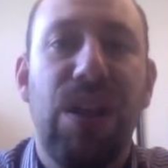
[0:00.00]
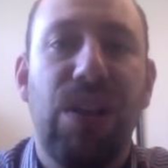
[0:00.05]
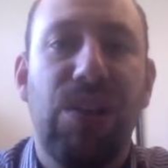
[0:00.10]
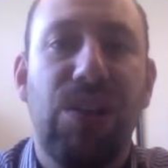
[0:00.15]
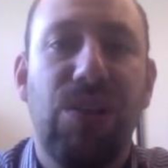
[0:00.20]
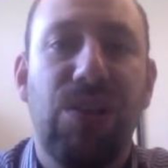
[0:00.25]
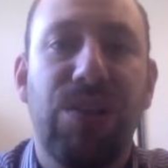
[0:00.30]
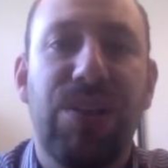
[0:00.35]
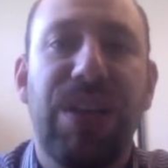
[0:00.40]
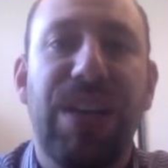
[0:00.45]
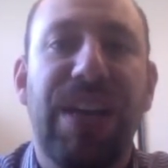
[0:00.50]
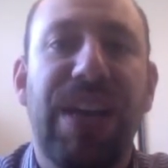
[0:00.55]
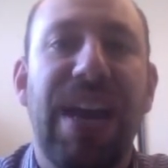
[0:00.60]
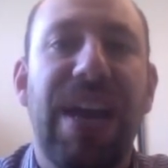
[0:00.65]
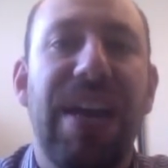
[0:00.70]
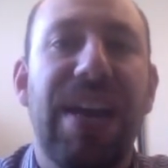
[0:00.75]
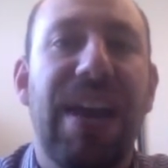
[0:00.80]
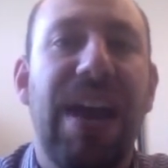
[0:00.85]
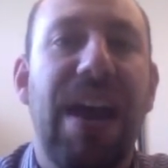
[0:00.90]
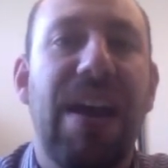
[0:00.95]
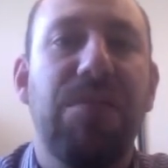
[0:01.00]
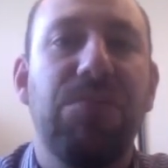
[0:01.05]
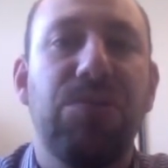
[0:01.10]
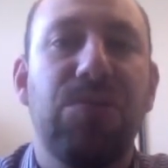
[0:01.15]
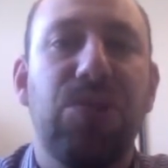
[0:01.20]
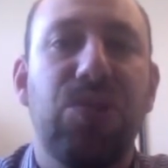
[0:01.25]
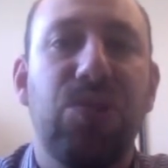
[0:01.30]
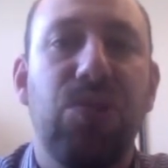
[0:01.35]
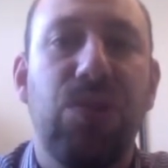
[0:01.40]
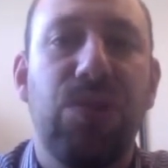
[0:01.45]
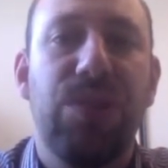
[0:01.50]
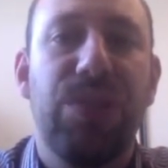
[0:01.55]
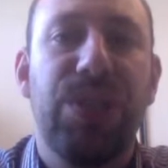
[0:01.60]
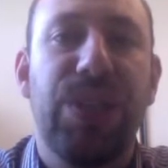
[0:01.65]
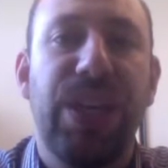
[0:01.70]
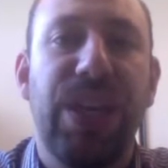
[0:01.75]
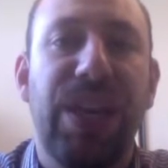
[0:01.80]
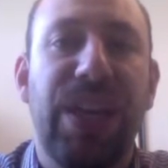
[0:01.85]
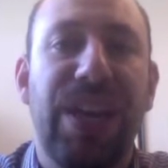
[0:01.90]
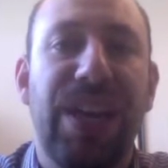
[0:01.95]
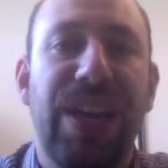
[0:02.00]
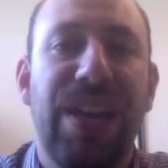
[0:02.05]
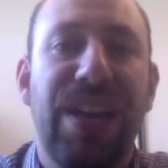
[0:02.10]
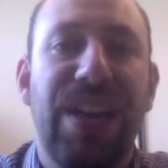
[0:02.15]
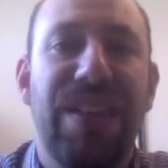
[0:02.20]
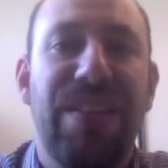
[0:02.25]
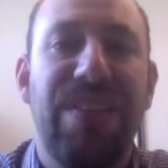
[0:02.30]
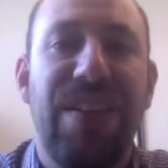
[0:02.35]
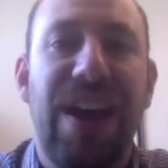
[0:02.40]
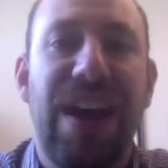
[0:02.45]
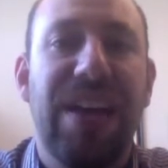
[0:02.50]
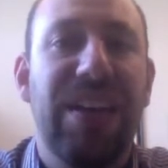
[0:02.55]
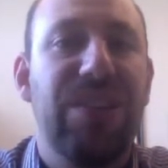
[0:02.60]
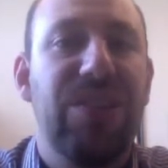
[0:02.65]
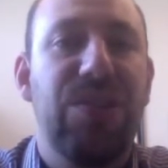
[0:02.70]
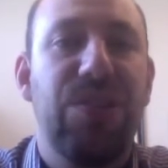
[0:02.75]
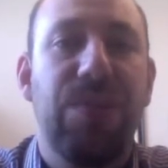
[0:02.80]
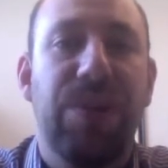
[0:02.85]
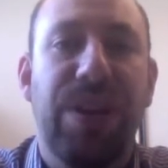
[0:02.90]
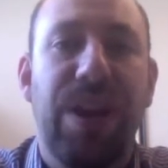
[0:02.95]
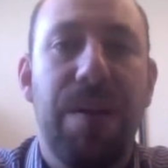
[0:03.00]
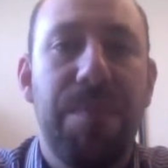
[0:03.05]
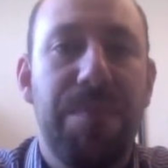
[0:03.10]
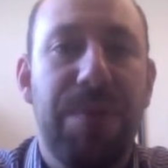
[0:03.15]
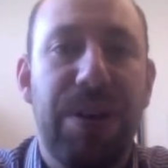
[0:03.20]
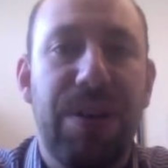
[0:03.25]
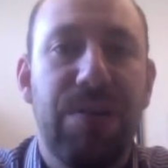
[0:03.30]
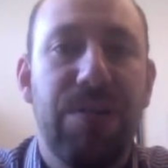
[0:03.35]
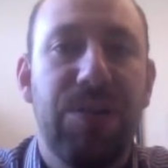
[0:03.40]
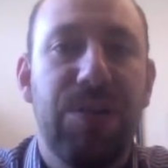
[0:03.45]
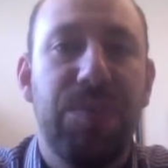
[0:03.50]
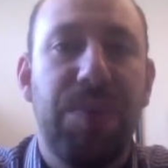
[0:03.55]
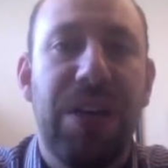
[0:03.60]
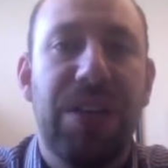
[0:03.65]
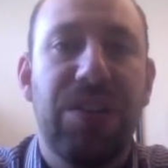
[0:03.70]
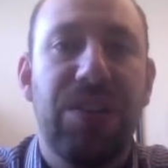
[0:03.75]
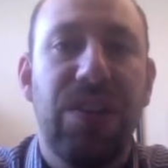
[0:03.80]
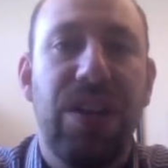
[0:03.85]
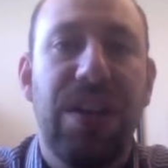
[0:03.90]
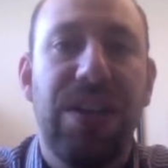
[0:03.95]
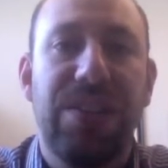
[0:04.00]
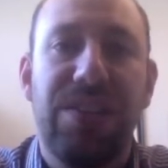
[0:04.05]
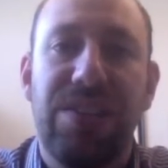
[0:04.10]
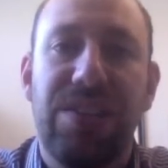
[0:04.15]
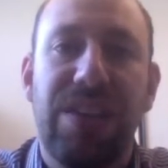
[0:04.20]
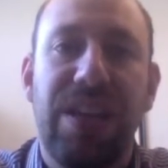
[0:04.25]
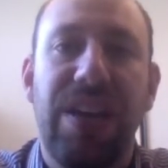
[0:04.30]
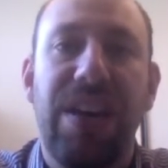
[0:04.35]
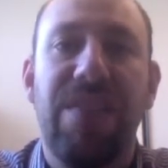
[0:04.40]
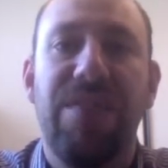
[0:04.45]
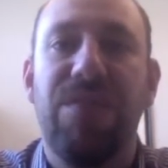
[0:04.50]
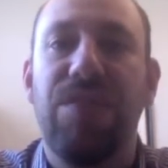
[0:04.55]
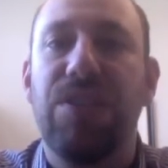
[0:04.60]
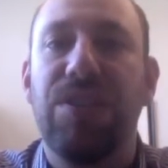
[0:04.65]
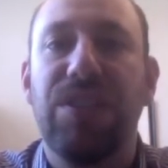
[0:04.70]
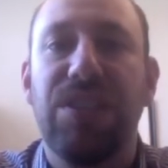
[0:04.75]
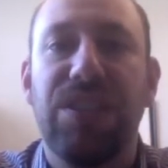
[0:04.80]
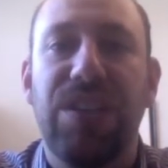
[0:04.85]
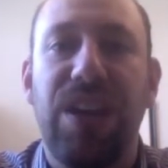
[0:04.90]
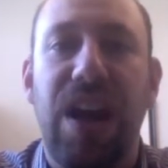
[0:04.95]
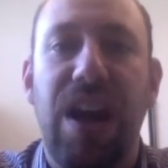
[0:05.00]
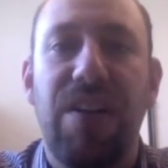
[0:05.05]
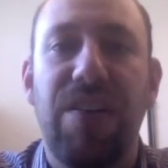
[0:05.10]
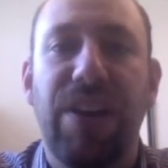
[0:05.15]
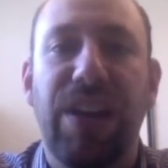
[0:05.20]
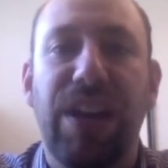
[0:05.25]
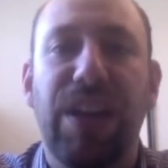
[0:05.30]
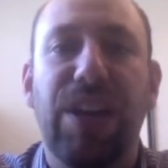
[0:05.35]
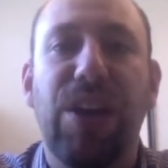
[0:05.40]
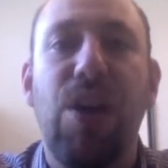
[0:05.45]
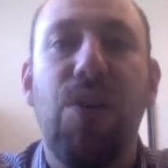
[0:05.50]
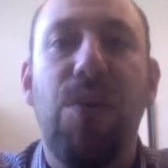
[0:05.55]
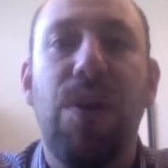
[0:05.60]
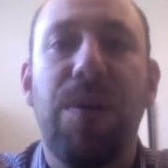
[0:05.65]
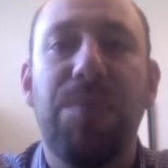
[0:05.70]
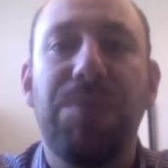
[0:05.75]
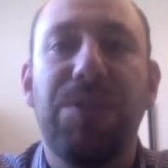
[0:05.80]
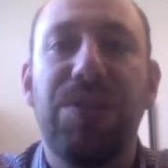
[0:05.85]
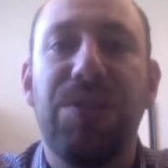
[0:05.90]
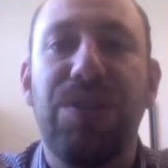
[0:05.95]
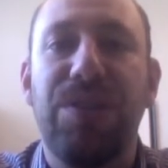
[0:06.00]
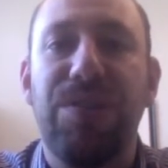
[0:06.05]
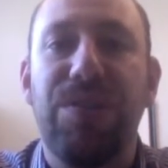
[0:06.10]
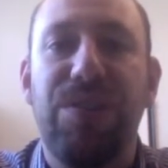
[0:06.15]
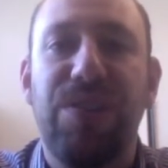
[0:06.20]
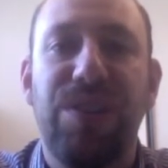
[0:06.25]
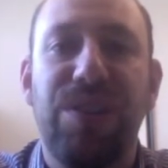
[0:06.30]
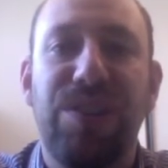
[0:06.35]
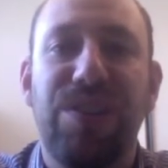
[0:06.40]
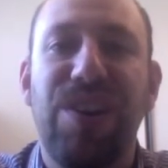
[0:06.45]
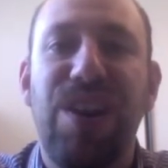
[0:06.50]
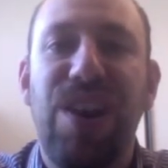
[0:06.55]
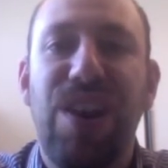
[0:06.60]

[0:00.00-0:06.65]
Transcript: looking at outsourcing that to a company who specializes in it versus hiring a co-op student.